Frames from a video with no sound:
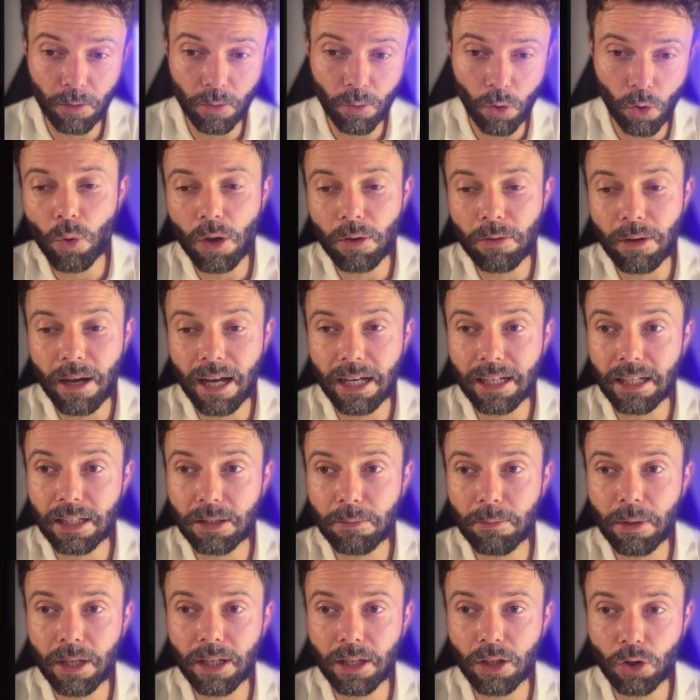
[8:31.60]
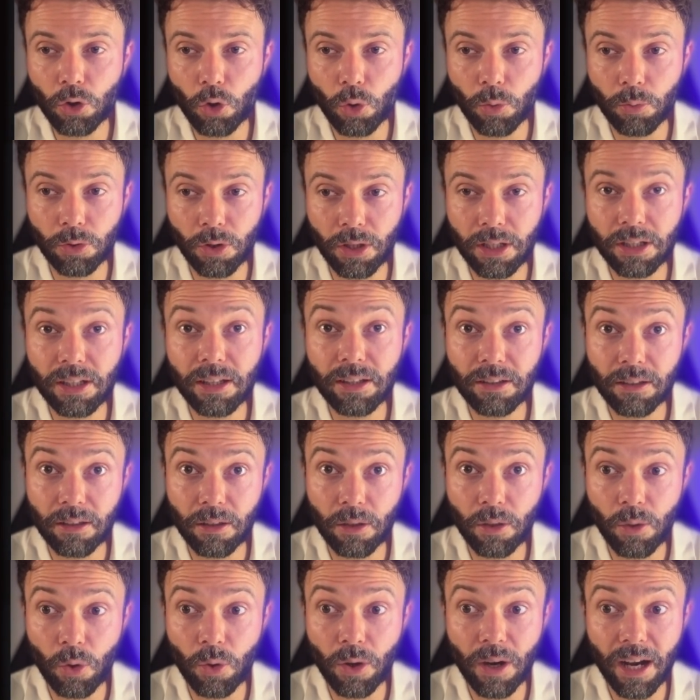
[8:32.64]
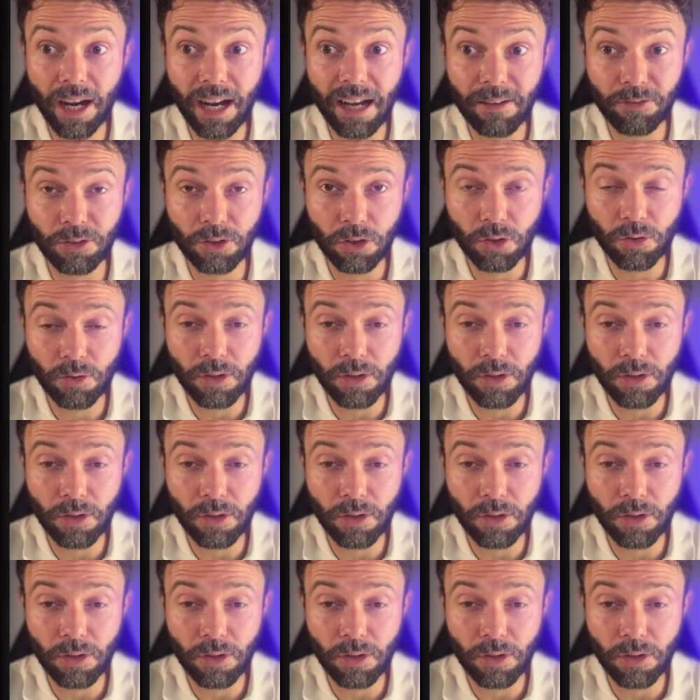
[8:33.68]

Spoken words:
All of that has been incorporated. All I have to do